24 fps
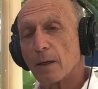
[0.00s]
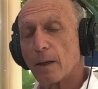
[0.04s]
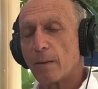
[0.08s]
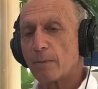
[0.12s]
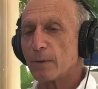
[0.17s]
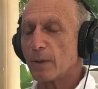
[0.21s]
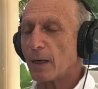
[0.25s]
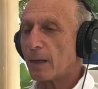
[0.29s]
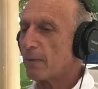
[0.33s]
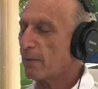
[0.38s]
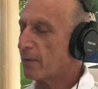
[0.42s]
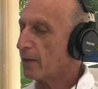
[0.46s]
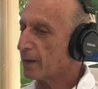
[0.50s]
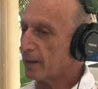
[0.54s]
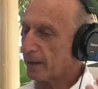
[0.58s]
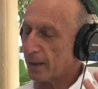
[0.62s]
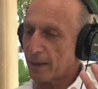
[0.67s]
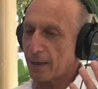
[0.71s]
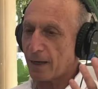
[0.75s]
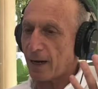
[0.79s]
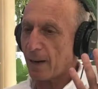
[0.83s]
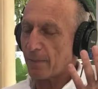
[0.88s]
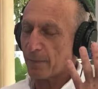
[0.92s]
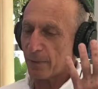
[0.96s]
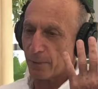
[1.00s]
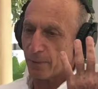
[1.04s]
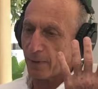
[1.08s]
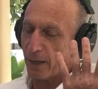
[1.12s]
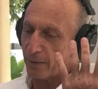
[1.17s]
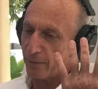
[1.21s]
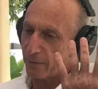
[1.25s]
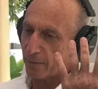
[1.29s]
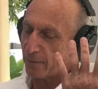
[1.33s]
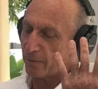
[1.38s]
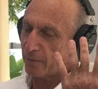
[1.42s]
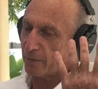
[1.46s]
I'm thinking
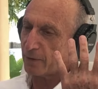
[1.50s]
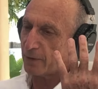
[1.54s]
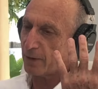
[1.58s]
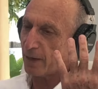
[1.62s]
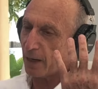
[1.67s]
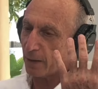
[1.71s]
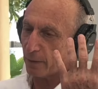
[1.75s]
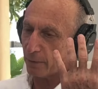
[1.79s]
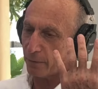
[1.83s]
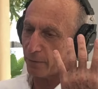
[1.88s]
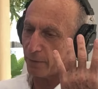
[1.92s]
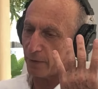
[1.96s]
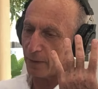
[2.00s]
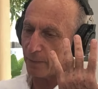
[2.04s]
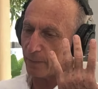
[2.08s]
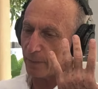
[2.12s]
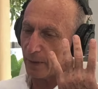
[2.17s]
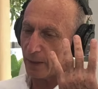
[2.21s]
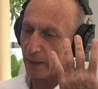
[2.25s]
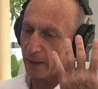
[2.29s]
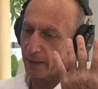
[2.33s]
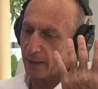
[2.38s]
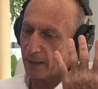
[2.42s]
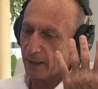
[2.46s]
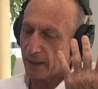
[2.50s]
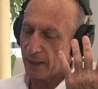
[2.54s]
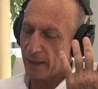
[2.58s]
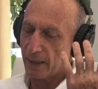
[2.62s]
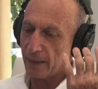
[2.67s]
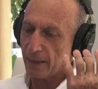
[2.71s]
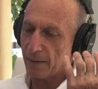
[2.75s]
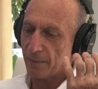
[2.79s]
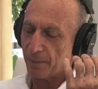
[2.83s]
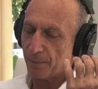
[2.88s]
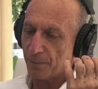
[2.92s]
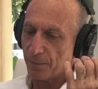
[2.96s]
copyright from photography, but
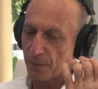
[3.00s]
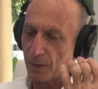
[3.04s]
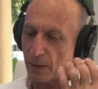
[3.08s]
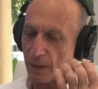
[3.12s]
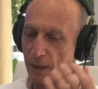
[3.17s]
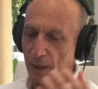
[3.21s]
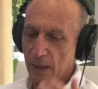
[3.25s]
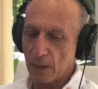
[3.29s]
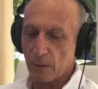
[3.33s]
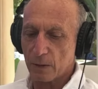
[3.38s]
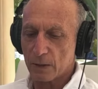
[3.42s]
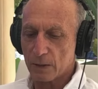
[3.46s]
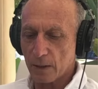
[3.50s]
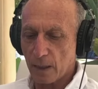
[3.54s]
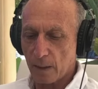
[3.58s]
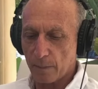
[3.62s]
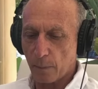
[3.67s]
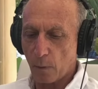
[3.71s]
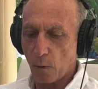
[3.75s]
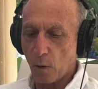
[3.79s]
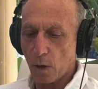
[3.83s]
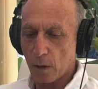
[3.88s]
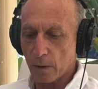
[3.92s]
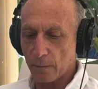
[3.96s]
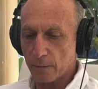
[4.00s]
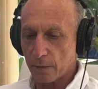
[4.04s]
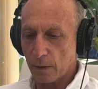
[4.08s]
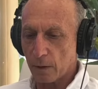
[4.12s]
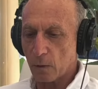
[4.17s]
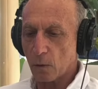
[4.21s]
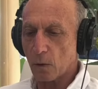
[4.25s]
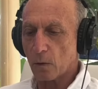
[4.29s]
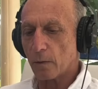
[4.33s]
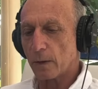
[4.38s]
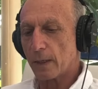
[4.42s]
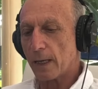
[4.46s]
it's not part of the
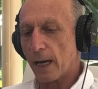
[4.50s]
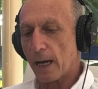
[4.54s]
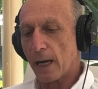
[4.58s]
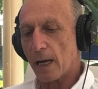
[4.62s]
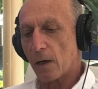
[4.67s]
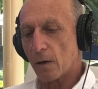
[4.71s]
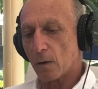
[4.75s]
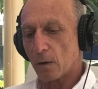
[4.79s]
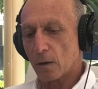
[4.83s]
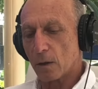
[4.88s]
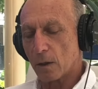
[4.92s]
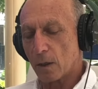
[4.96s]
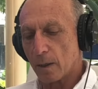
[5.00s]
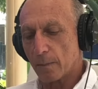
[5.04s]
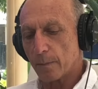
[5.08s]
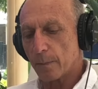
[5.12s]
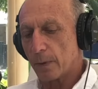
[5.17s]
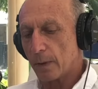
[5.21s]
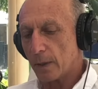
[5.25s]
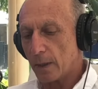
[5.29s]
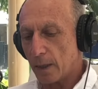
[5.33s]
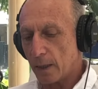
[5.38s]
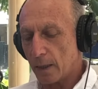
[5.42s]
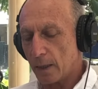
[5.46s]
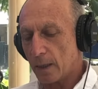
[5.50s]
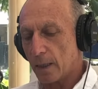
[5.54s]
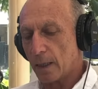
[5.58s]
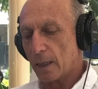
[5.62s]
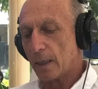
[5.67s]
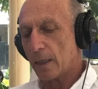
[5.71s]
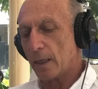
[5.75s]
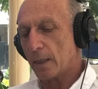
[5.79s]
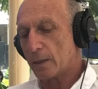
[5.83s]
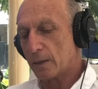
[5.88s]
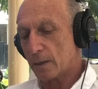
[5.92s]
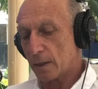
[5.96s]
L'Oreal company.
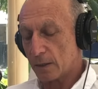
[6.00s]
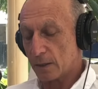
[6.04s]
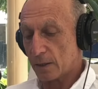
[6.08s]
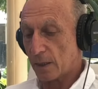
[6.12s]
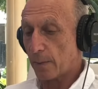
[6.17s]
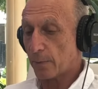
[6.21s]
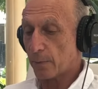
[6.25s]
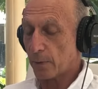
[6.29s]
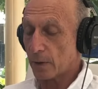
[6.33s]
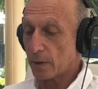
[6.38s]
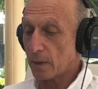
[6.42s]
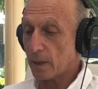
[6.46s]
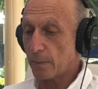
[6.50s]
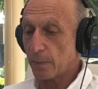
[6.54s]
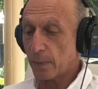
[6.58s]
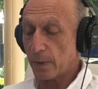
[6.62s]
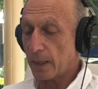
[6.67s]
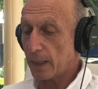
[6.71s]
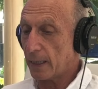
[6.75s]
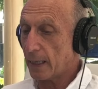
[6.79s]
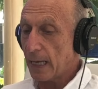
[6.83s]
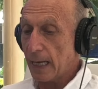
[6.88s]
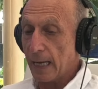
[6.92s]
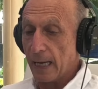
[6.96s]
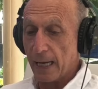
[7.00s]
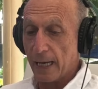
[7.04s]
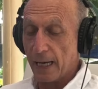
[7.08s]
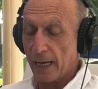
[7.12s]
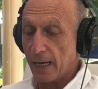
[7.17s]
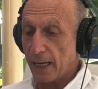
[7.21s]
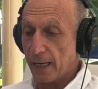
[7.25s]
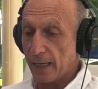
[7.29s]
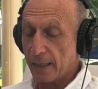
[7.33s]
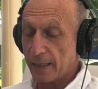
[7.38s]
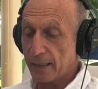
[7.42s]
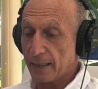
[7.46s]
It's a separate company.
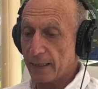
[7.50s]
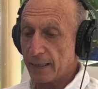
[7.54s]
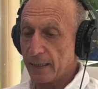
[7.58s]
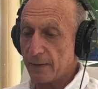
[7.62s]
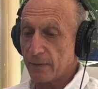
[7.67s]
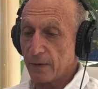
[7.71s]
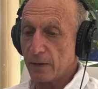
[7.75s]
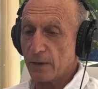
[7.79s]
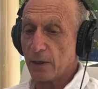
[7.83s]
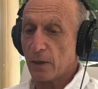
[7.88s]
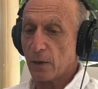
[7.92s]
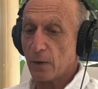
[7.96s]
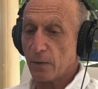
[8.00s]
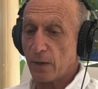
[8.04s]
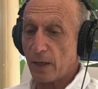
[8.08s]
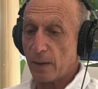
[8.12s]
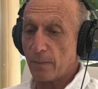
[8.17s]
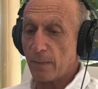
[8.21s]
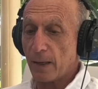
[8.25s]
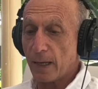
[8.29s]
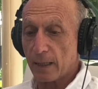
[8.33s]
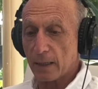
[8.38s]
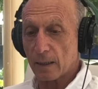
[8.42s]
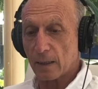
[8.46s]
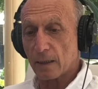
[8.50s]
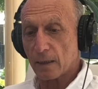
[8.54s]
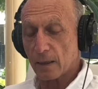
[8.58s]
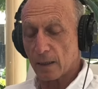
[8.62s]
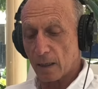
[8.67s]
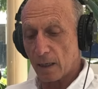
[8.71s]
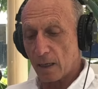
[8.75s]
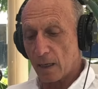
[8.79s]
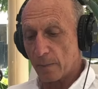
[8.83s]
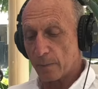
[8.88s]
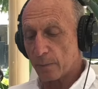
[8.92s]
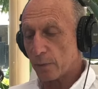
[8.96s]
And even though they make
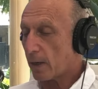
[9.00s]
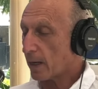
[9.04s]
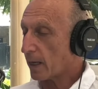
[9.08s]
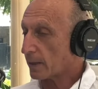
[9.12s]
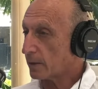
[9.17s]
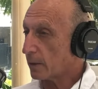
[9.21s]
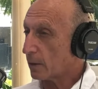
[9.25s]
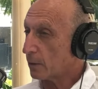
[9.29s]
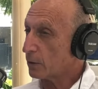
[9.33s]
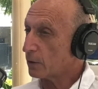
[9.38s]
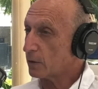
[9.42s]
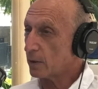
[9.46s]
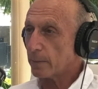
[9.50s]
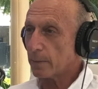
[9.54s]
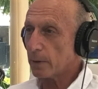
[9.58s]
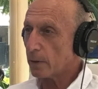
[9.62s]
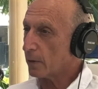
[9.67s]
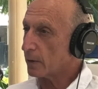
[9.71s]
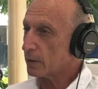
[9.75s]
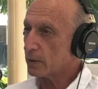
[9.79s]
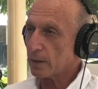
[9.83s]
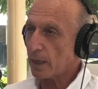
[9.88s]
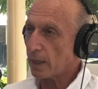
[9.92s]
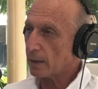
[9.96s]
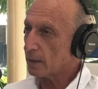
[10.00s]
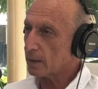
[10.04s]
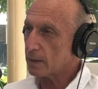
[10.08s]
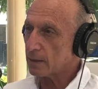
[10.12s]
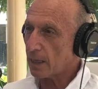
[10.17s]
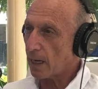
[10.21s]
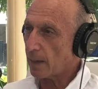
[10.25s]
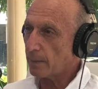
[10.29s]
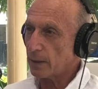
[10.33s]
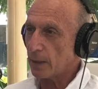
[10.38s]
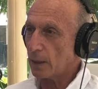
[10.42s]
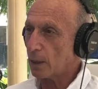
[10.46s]
products that are similar, it's not the
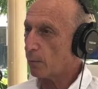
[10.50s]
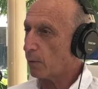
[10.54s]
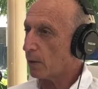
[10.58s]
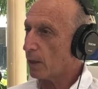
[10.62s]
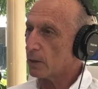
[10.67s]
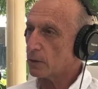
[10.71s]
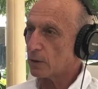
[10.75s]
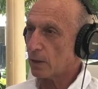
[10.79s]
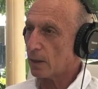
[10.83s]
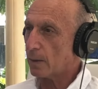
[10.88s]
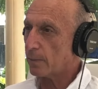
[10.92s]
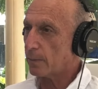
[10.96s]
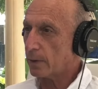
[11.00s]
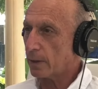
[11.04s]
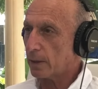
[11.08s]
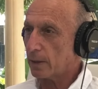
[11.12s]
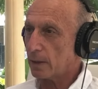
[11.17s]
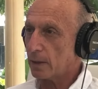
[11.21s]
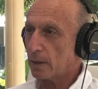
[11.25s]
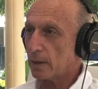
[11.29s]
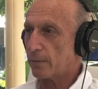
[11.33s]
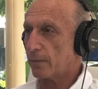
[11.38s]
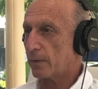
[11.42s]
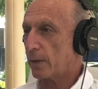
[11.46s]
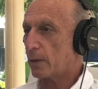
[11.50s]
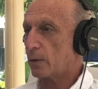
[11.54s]
same. The ingredients are completely different.